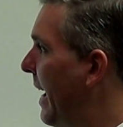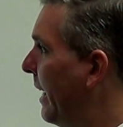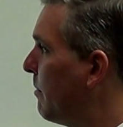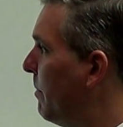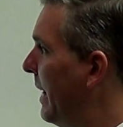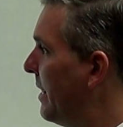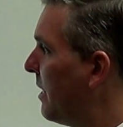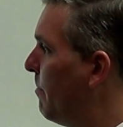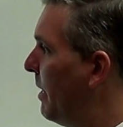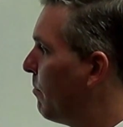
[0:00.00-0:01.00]
next. But that's
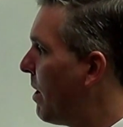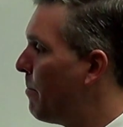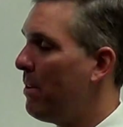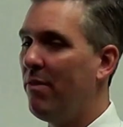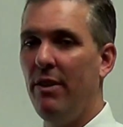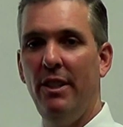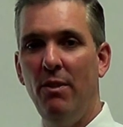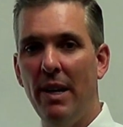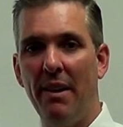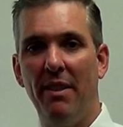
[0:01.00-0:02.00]
community property. If you
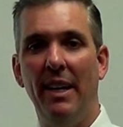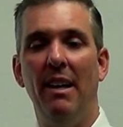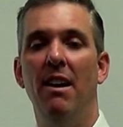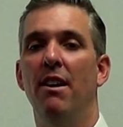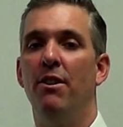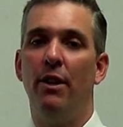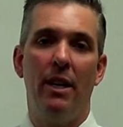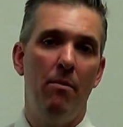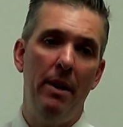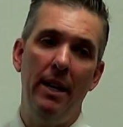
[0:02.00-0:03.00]
do nothing, you're
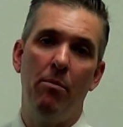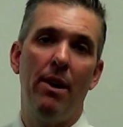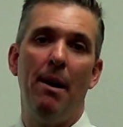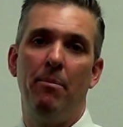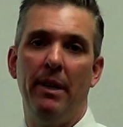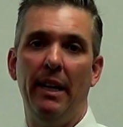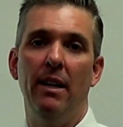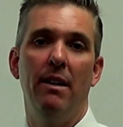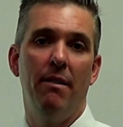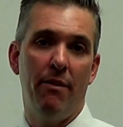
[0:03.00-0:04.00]
community property
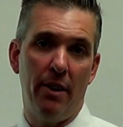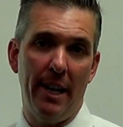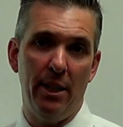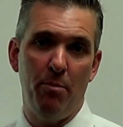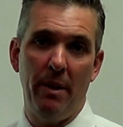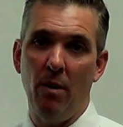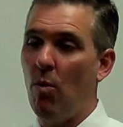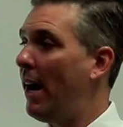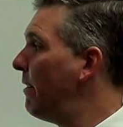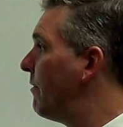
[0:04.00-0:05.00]
for a husband and
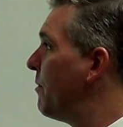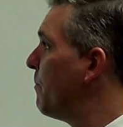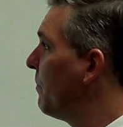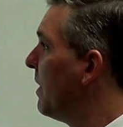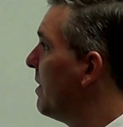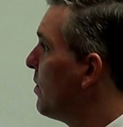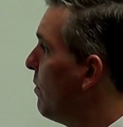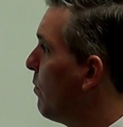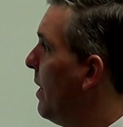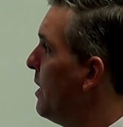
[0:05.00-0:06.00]
wife. So
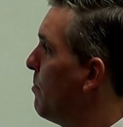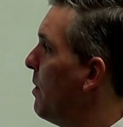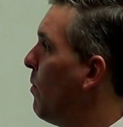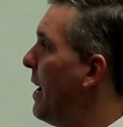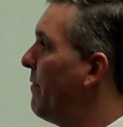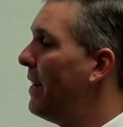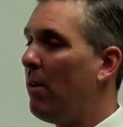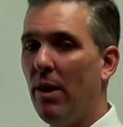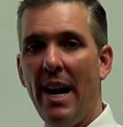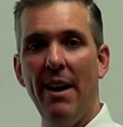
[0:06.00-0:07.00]
for husband and wife, and
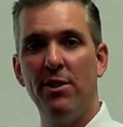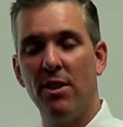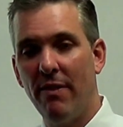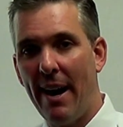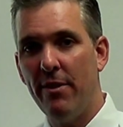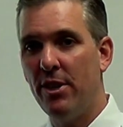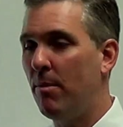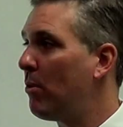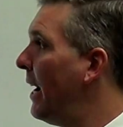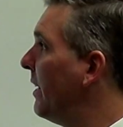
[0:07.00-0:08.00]
I want to have
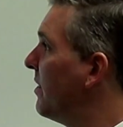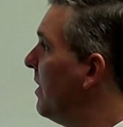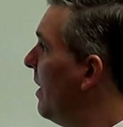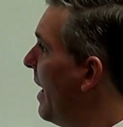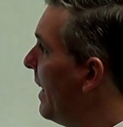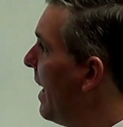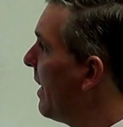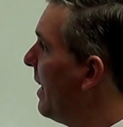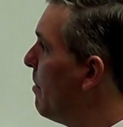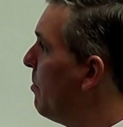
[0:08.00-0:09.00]
survivorship rights, I
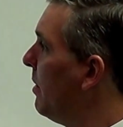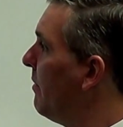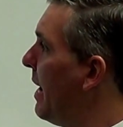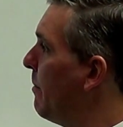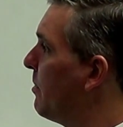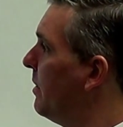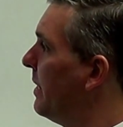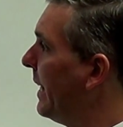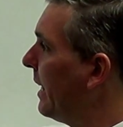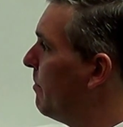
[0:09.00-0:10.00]
got a couple of options.
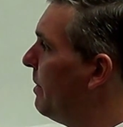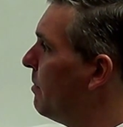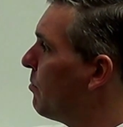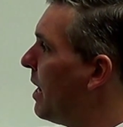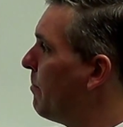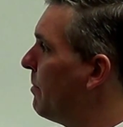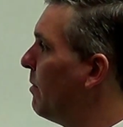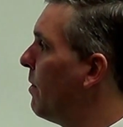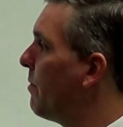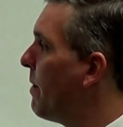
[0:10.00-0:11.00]
I got community property
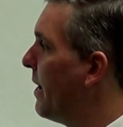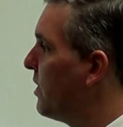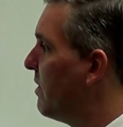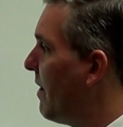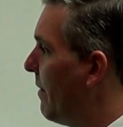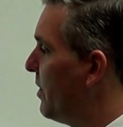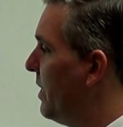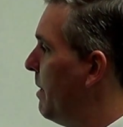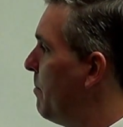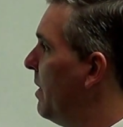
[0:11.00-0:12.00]
with right of
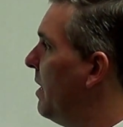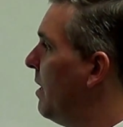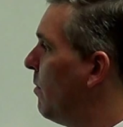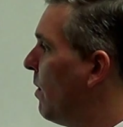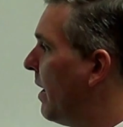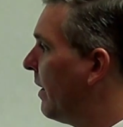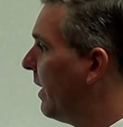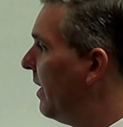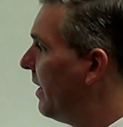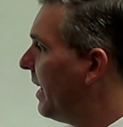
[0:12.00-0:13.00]
survivorship, where
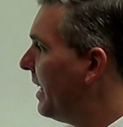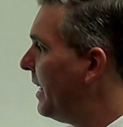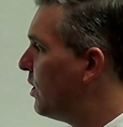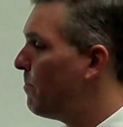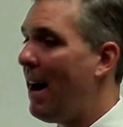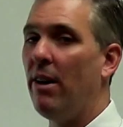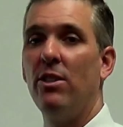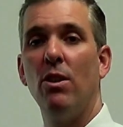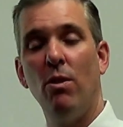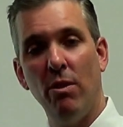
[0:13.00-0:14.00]
again each
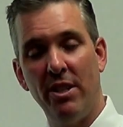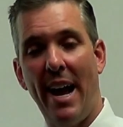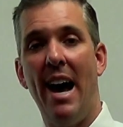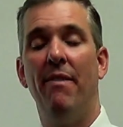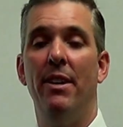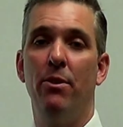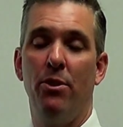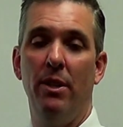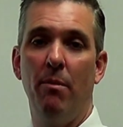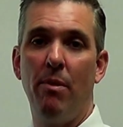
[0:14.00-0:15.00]
spouse holds a half
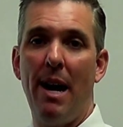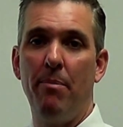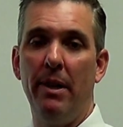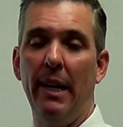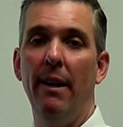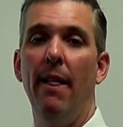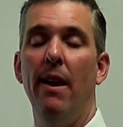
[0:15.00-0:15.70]
interest in the property.